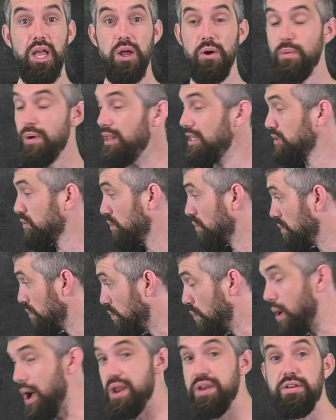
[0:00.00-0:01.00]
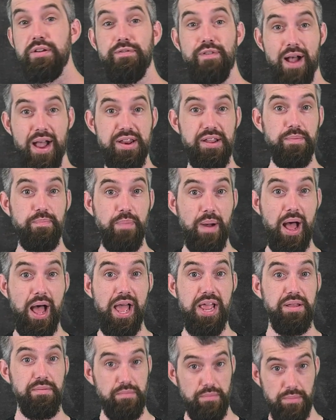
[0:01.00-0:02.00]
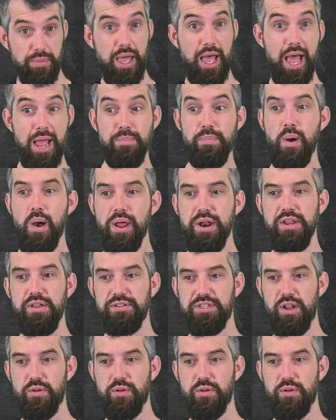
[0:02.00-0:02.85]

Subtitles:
Well, it's 1 divided by the hypotenuse.